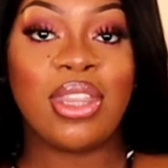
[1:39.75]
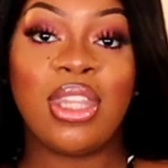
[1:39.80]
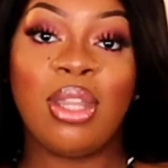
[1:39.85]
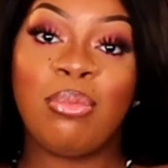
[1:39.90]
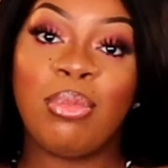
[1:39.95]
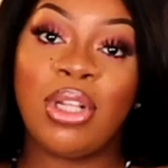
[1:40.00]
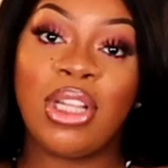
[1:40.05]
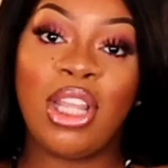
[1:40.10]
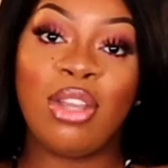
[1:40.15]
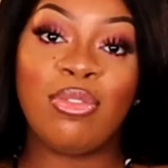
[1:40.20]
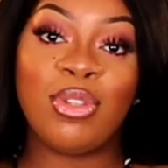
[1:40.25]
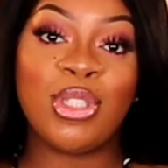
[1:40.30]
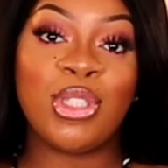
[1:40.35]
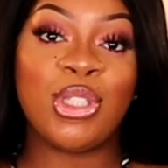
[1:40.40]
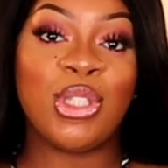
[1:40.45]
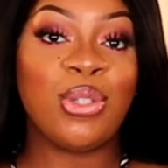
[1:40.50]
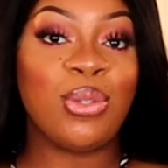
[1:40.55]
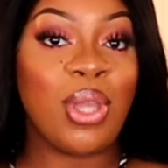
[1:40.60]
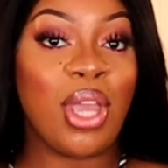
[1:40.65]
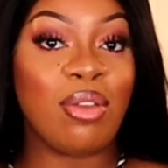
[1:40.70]
Number
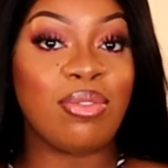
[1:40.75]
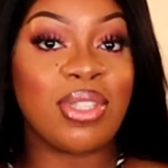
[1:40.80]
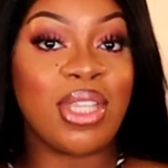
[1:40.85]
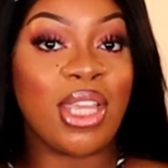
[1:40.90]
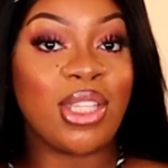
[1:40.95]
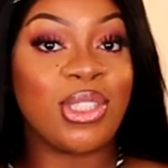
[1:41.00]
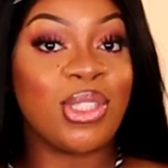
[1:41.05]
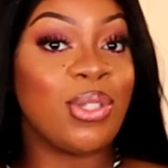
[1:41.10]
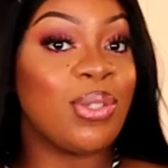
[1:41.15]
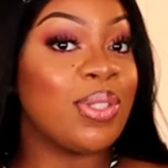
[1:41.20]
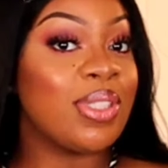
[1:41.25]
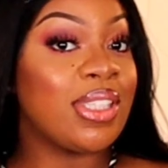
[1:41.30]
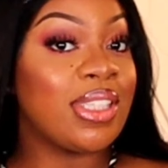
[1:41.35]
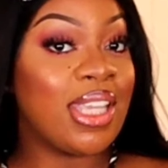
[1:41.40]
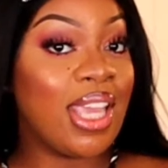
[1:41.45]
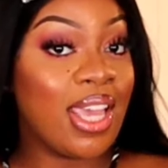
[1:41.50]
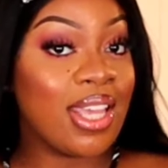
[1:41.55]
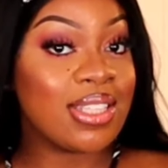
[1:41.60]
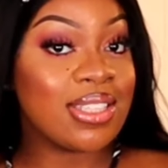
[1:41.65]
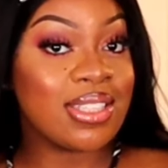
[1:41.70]
11, do you have tattoos?
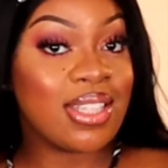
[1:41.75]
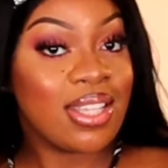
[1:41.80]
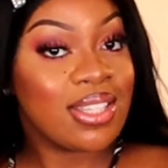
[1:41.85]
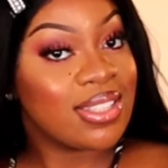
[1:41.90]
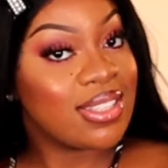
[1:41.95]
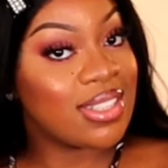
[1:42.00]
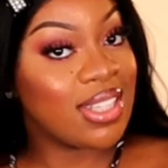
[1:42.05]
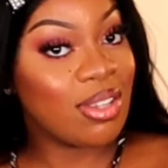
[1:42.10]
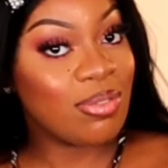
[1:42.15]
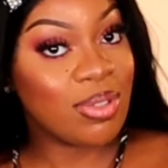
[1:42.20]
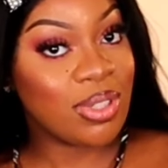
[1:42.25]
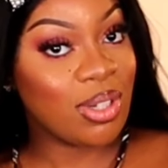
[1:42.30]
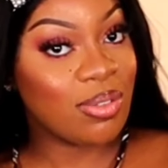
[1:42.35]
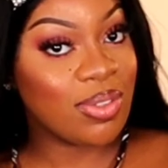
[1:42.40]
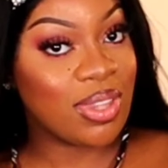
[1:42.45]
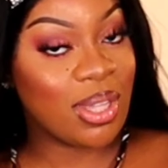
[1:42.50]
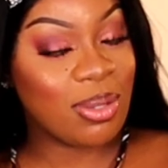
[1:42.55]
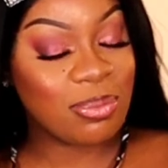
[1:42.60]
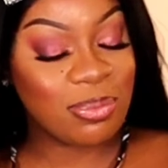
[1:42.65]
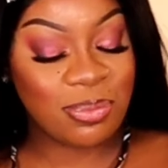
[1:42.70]
Yes, seven
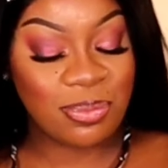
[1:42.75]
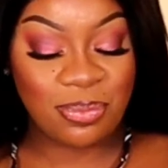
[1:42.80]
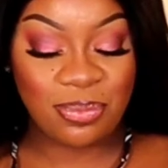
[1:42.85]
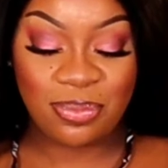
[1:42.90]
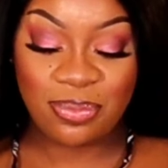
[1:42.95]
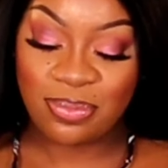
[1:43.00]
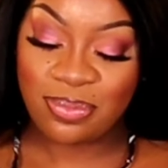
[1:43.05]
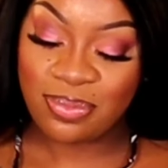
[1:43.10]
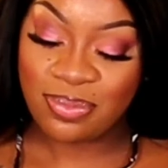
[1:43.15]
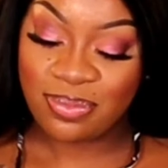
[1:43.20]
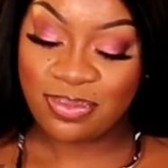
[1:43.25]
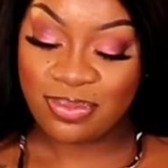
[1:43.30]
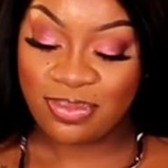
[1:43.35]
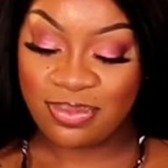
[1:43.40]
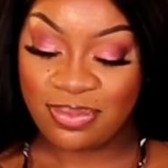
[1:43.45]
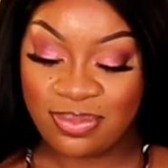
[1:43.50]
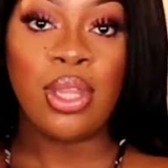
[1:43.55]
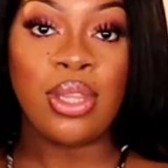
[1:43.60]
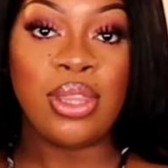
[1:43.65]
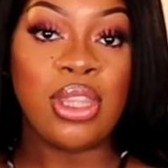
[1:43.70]
of them.
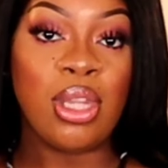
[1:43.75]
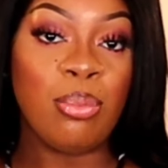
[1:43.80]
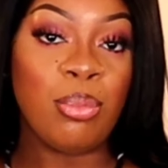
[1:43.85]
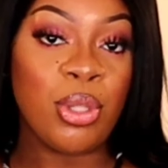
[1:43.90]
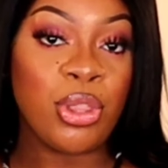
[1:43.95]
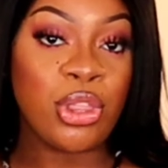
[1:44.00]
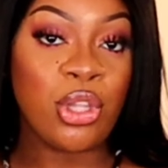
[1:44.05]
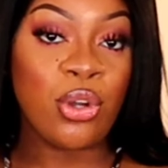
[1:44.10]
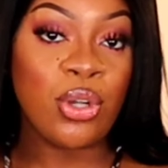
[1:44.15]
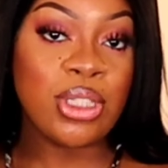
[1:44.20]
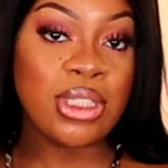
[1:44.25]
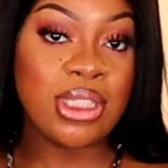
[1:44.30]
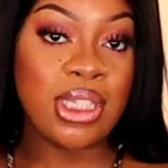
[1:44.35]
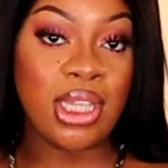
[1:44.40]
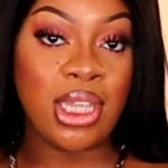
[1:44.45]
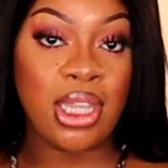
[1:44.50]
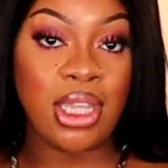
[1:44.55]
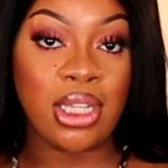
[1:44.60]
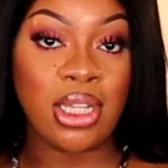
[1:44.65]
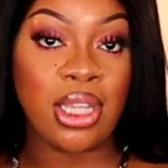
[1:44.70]
Number
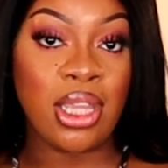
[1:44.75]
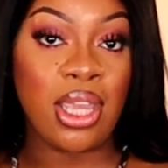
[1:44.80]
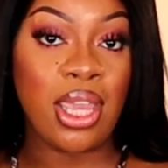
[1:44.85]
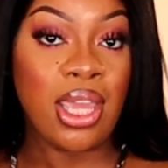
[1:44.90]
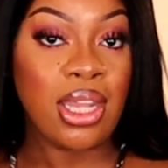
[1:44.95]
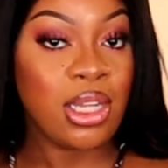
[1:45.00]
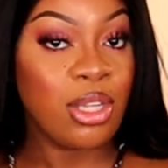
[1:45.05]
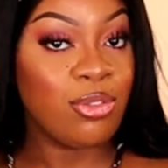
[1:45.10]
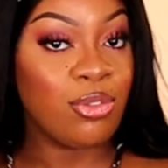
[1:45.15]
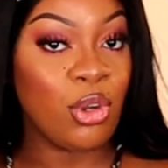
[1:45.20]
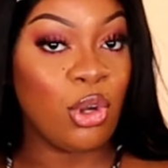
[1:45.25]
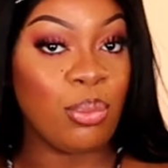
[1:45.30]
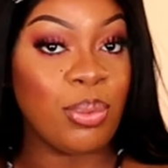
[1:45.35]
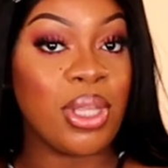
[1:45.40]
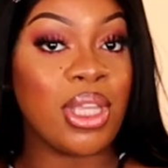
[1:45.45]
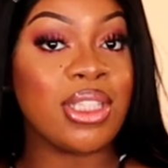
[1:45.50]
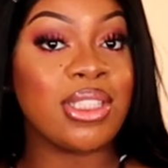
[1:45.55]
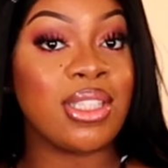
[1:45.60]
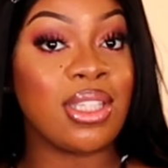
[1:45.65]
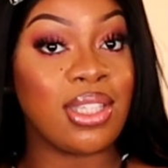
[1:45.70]
13, any
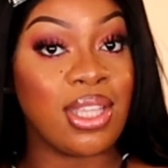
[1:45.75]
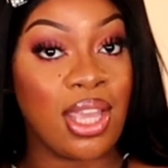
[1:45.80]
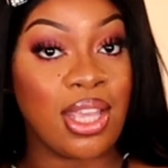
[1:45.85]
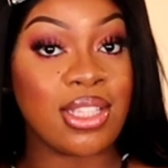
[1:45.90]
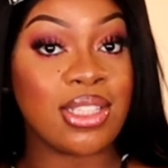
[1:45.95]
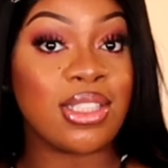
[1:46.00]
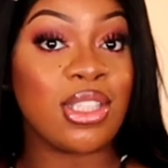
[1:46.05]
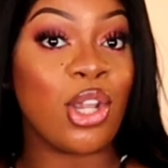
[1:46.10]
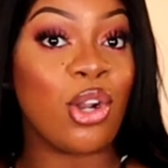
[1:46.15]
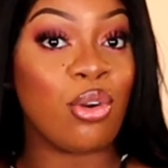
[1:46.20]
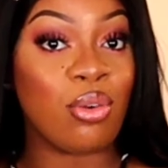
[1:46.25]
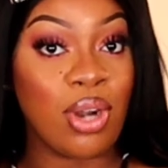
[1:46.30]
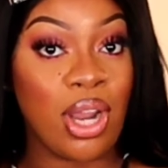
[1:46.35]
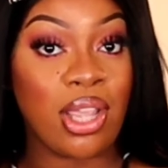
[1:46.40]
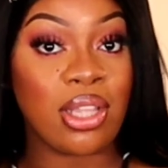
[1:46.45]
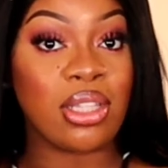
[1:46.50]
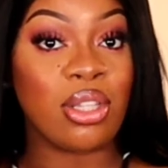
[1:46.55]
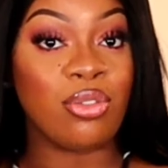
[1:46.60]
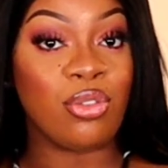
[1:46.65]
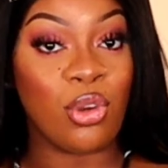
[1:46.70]
phobias? Yes,
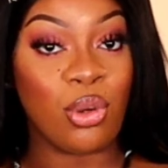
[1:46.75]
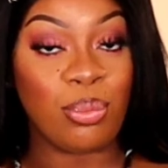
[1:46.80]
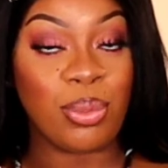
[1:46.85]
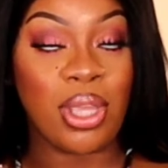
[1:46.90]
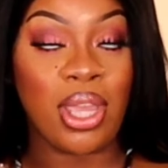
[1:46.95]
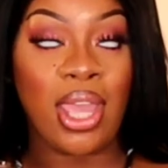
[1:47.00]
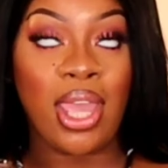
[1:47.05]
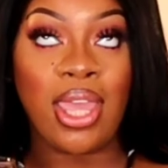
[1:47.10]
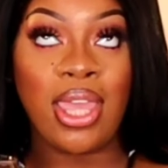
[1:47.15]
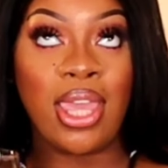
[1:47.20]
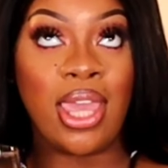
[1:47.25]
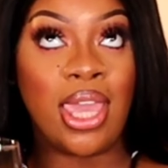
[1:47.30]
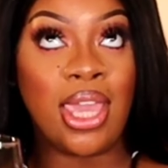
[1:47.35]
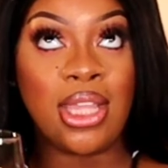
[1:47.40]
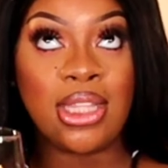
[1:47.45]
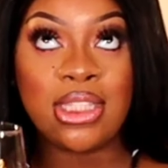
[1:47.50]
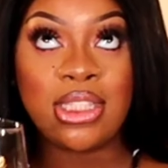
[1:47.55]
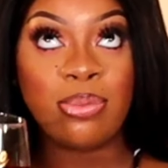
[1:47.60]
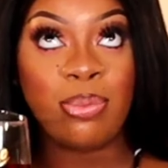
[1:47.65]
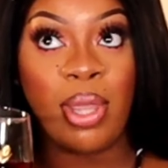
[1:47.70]
arachnophobia. I
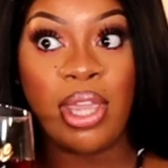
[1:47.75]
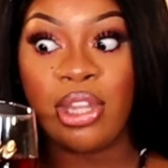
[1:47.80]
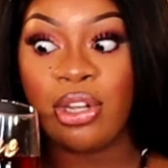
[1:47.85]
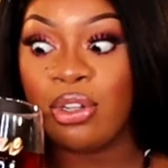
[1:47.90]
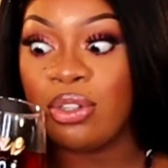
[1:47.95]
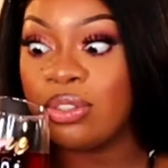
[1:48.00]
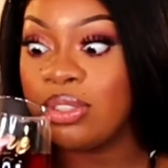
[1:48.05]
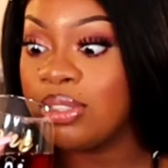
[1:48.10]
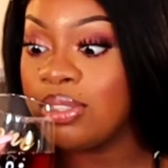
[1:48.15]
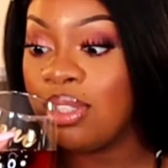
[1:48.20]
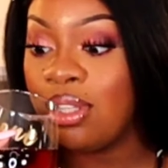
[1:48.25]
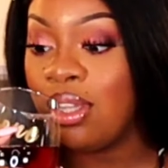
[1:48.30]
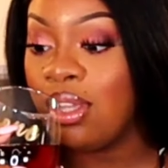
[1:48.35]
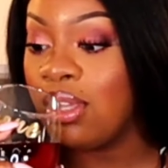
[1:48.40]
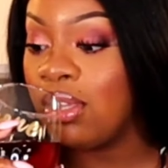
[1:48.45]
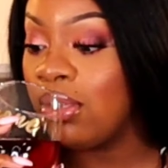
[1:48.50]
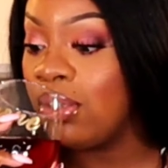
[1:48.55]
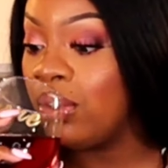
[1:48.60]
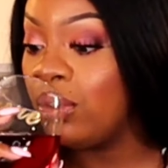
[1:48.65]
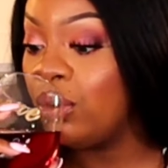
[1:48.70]
hate spiders.
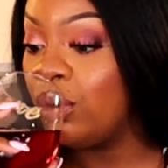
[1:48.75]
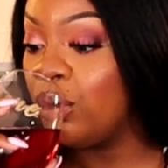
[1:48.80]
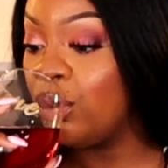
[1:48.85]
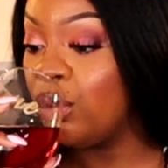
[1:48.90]
Ugh.